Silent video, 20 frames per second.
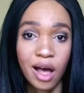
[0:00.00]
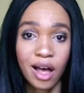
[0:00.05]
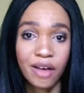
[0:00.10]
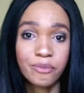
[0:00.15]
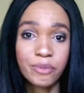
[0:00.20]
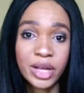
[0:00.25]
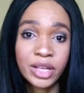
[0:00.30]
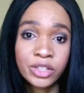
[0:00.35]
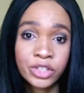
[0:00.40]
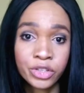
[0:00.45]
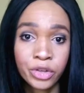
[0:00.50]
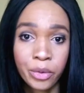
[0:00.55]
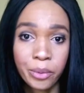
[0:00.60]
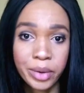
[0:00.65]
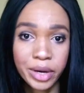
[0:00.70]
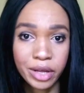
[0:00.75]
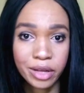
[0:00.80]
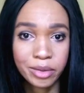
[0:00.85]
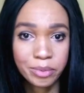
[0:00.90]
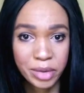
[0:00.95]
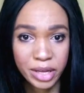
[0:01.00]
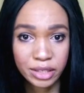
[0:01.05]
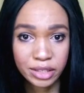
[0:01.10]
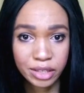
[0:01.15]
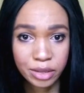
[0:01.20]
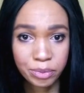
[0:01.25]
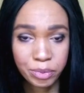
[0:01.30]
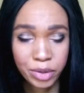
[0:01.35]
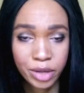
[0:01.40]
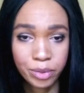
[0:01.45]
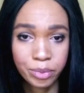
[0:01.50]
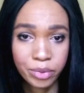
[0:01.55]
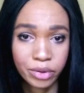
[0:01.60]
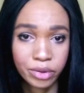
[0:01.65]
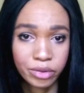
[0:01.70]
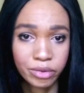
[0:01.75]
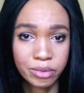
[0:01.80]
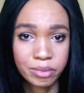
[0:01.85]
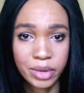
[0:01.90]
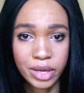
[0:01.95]
I've met so many amazing
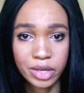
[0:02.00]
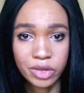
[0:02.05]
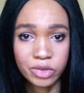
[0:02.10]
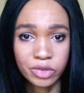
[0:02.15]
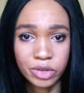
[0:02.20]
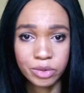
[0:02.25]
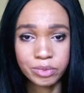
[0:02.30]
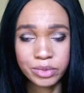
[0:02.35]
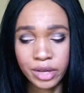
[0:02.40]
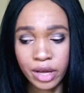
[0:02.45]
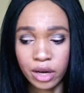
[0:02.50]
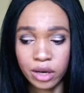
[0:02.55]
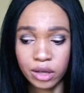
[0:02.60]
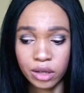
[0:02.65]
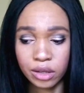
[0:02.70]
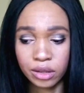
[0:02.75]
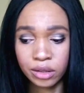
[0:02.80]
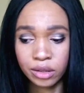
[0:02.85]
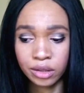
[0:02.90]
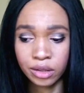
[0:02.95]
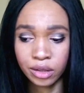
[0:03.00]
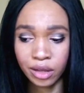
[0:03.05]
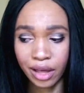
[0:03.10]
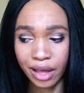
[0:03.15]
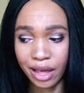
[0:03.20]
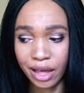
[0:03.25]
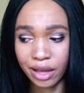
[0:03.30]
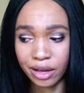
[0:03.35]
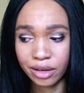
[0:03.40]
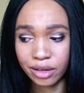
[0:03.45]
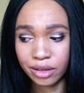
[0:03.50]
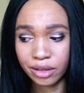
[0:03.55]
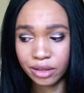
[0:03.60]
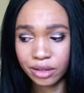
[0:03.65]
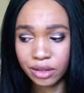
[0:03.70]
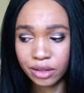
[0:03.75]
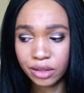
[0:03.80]
people through my YouTube channel, and